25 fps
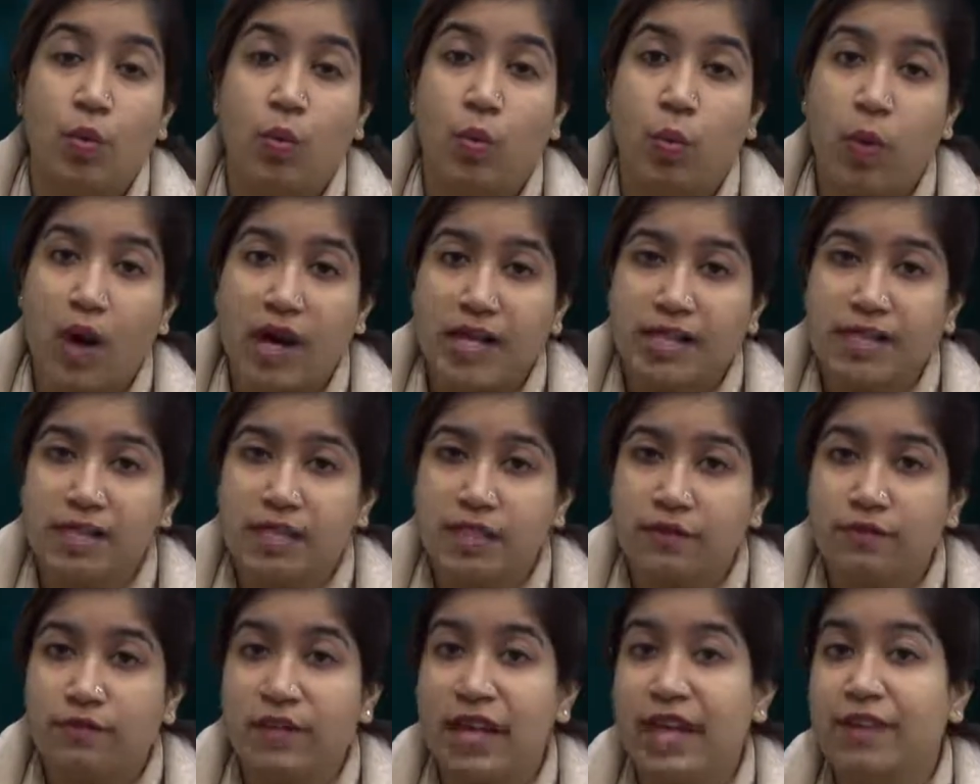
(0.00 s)

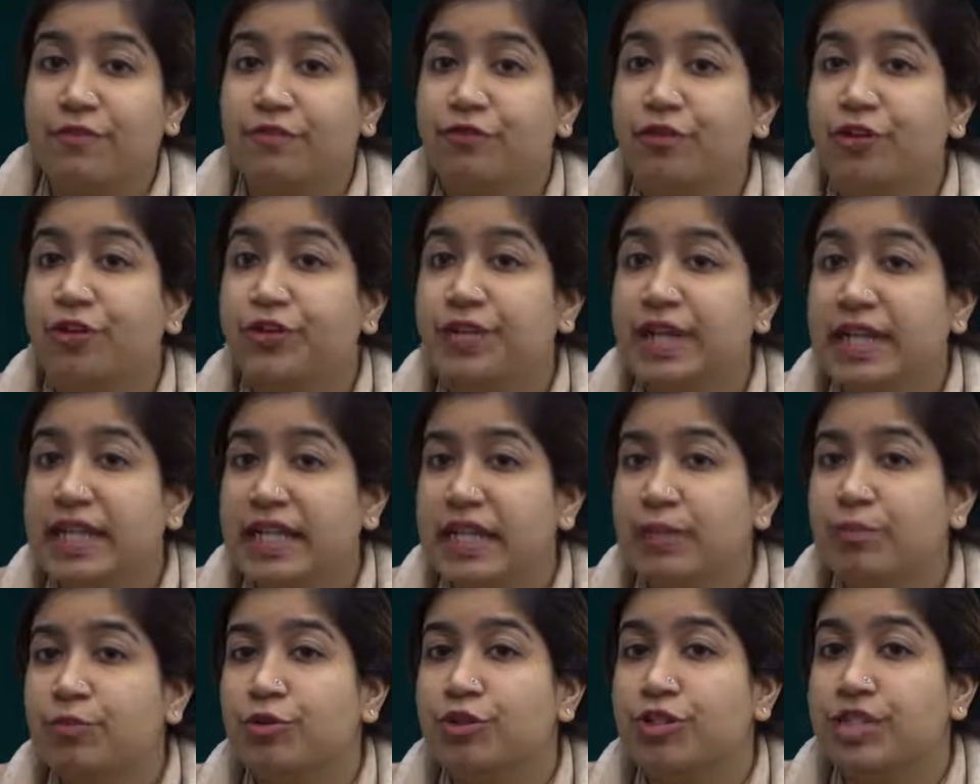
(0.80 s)
Once we have
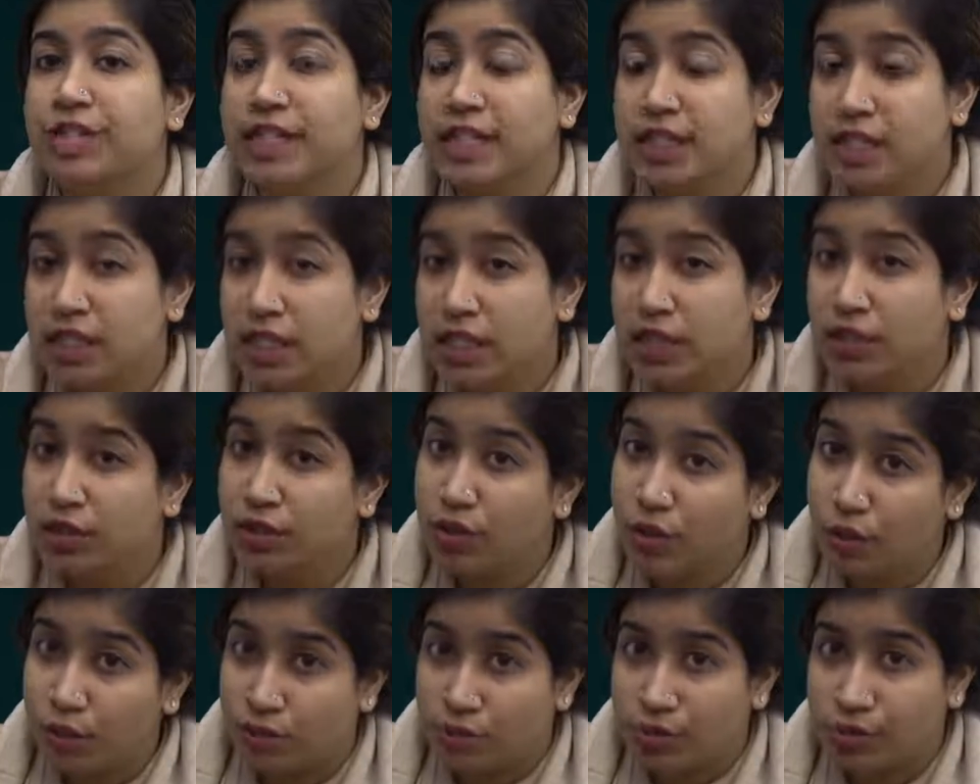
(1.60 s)
correctly predicted
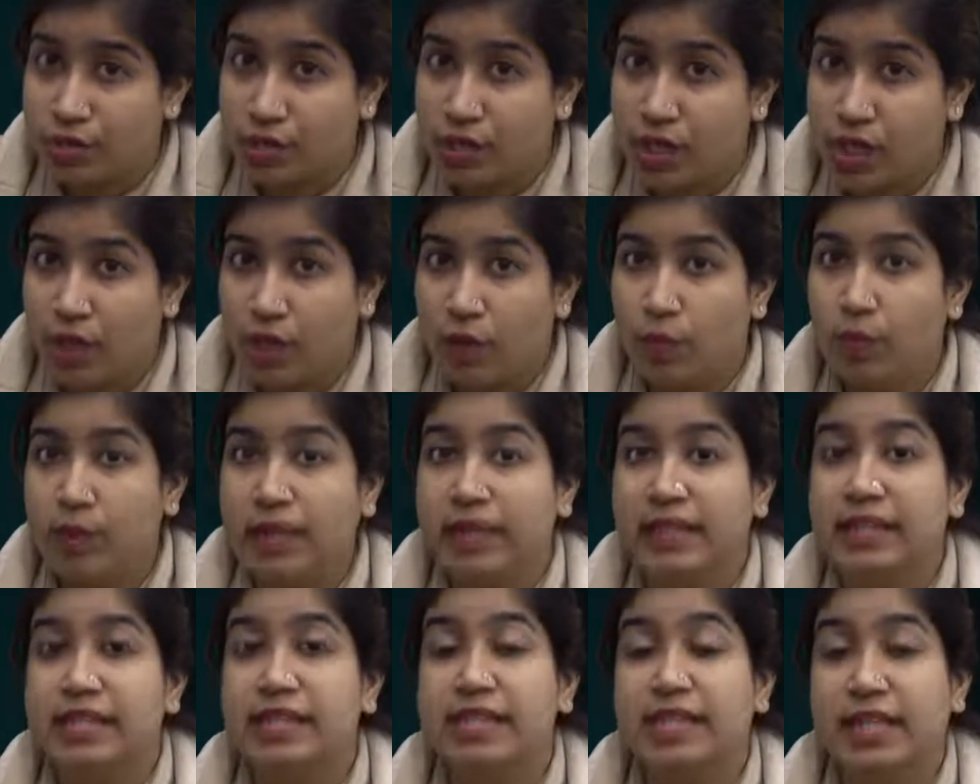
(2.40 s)
those, we
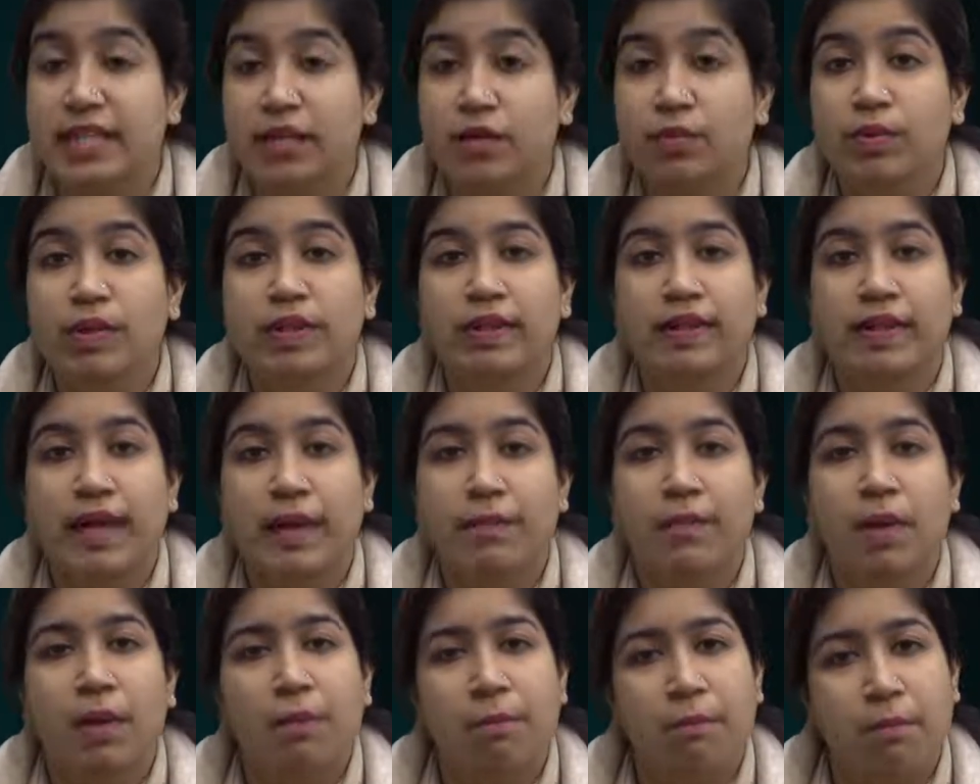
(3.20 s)
can deal with
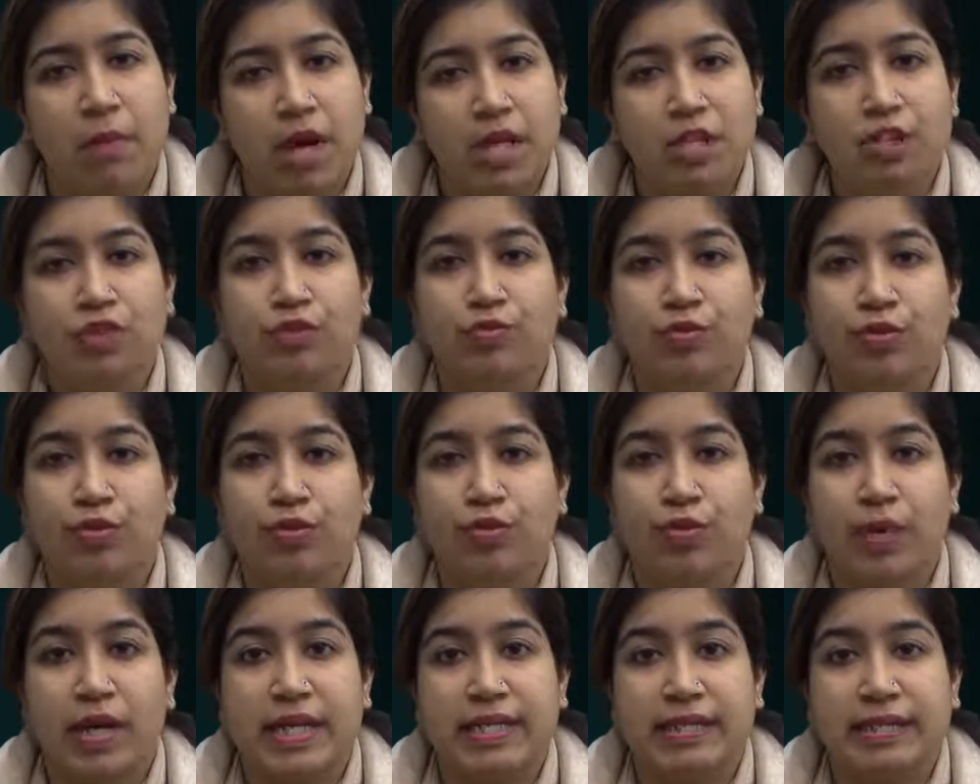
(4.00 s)
them much
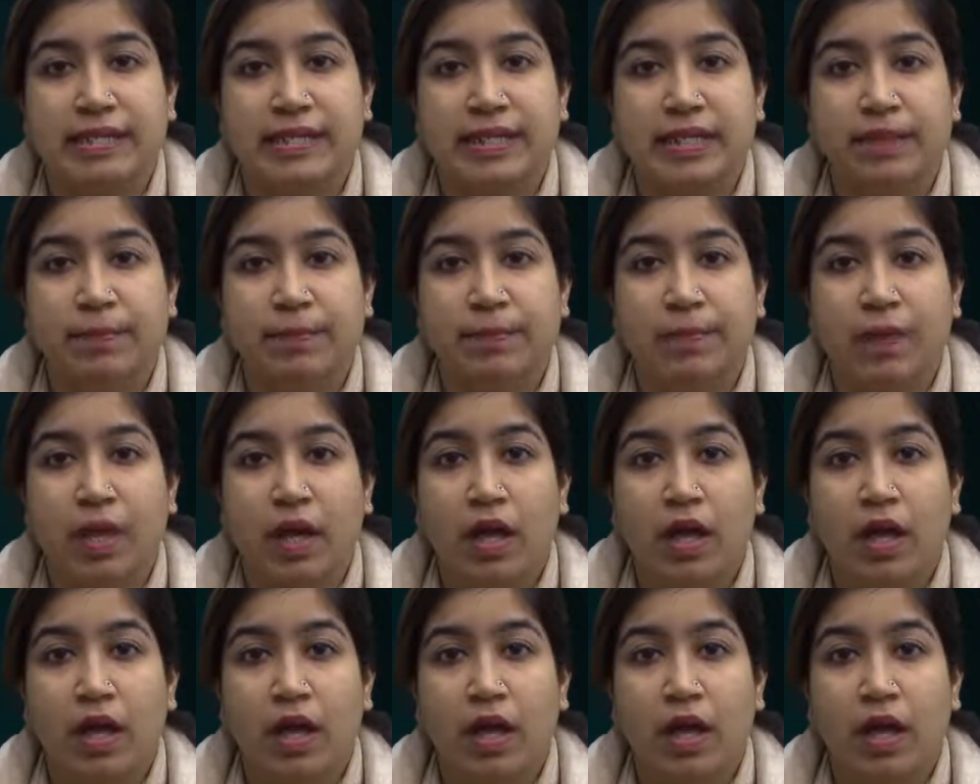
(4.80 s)
more wisely